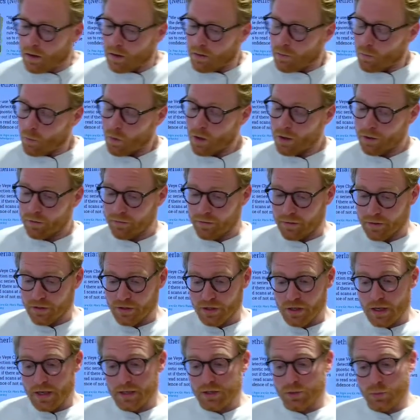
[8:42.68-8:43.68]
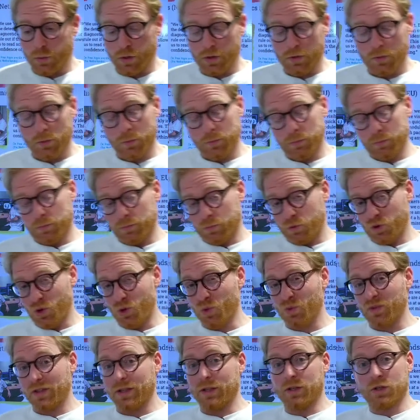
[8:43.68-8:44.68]
One of the sites where they're
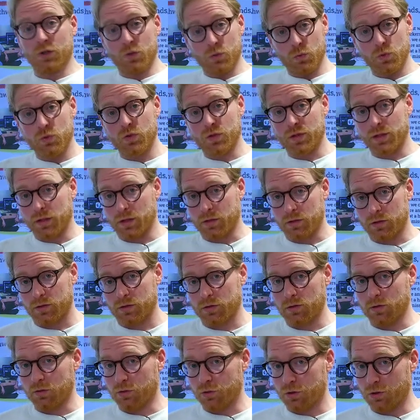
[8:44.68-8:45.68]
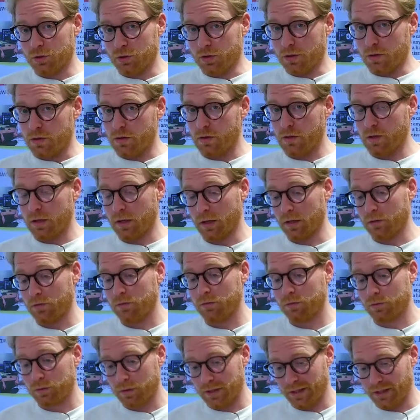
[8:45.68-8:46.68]
currently using our solution in
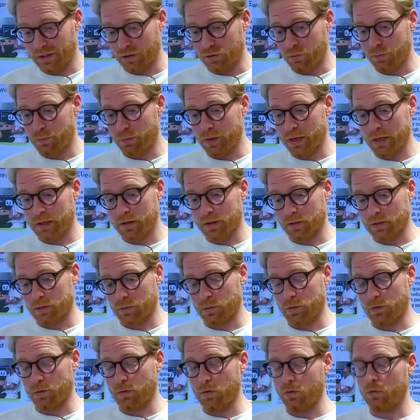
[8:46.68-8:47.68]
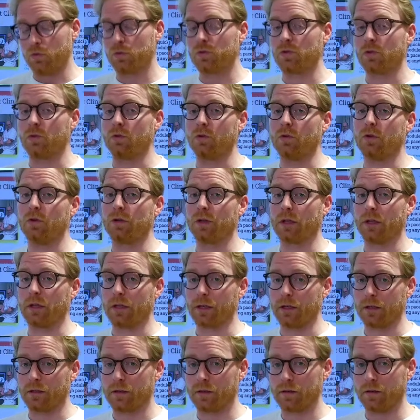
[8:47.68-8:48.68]
clinical practice, we're also looking
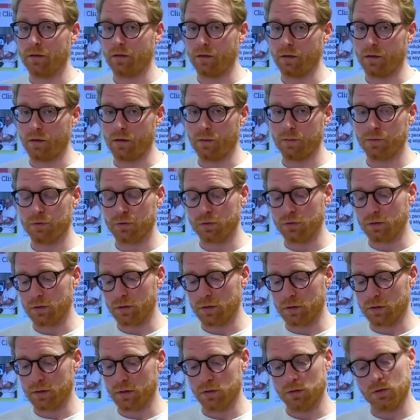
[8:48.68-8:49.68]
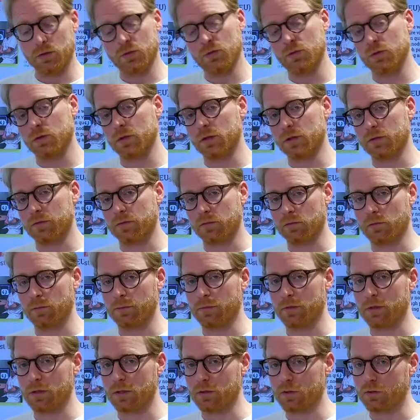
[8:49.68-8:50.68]
at opportunities to use this for
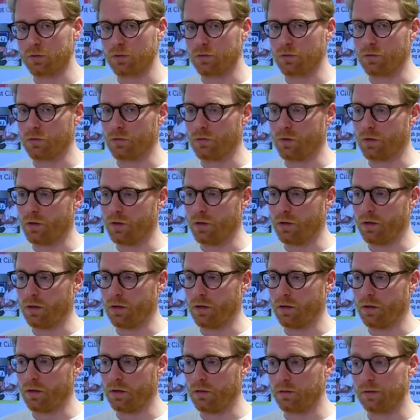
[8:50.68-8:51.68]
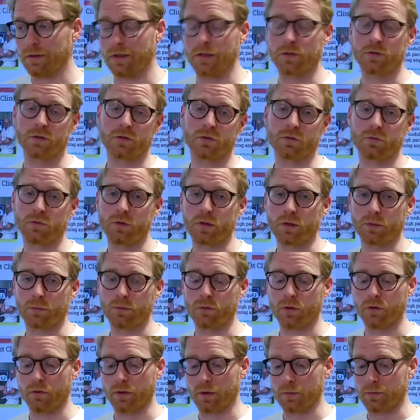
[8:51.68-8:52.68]
potential lung cancer screening
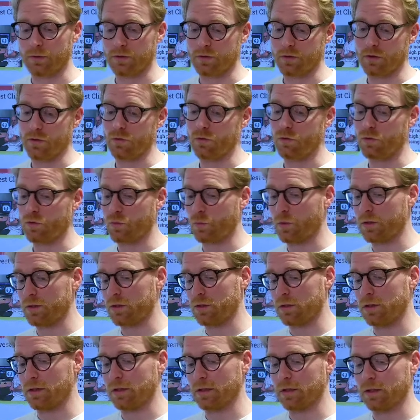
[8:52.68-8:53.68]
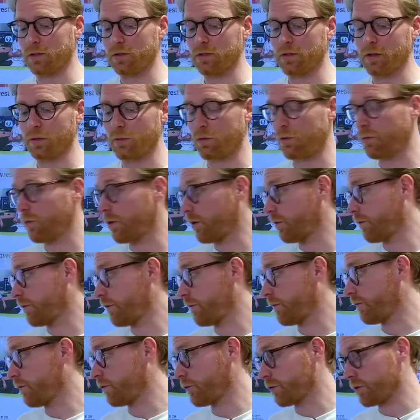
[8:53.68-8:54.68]
program, is the Northwest Clinics. They were one of our
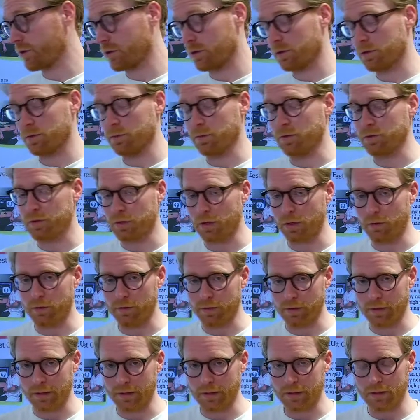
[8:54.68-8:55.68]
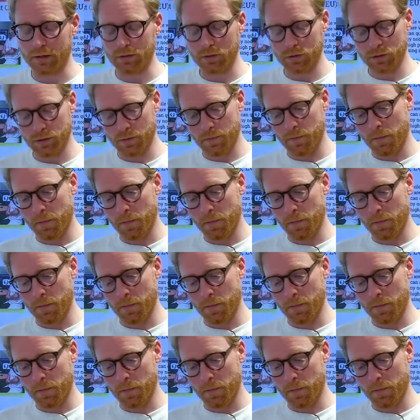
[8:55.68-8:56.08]
first customers here in the Netherlands.